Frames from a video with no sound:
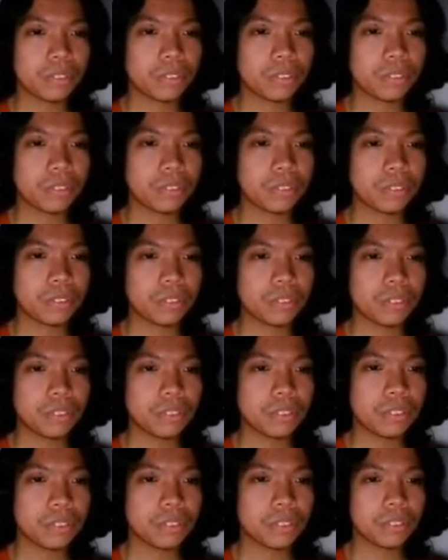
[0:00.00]
Right.
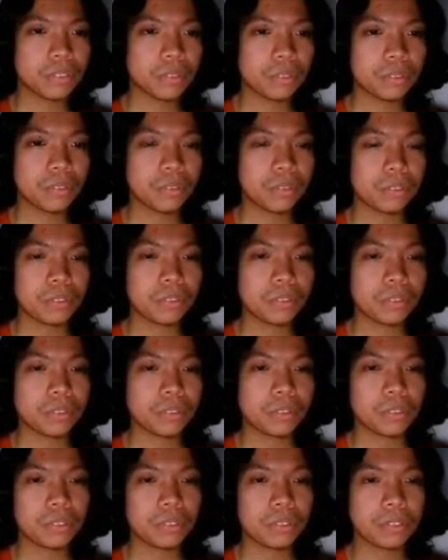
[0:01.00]
Uh,
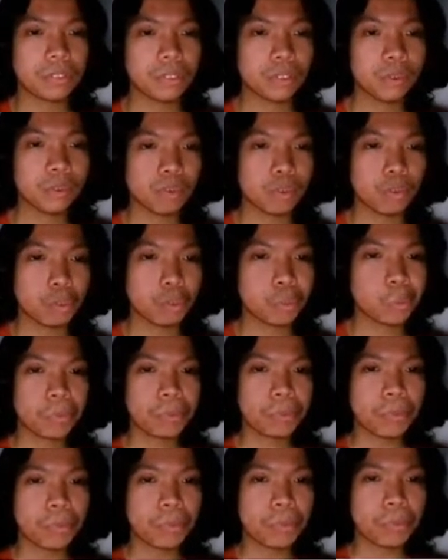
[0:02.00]
so here's your
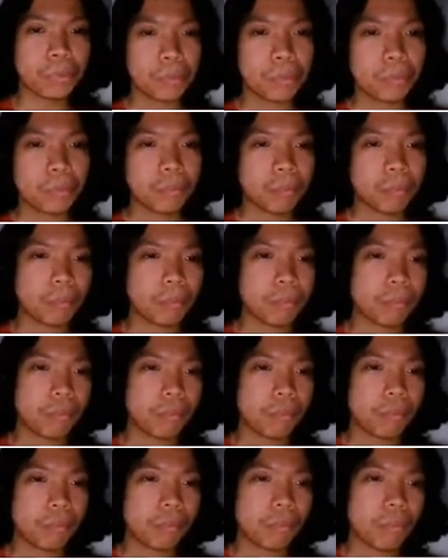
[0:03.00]
options. There's a
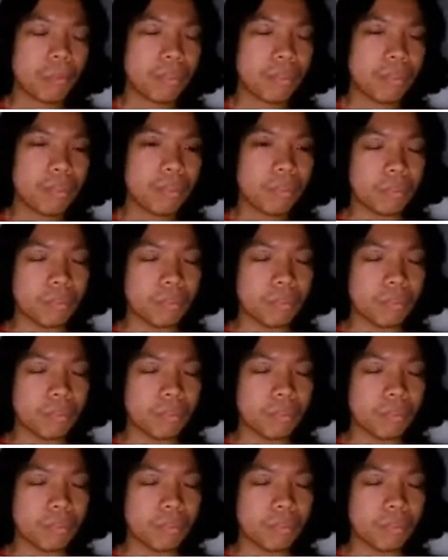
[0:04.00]
lot, no?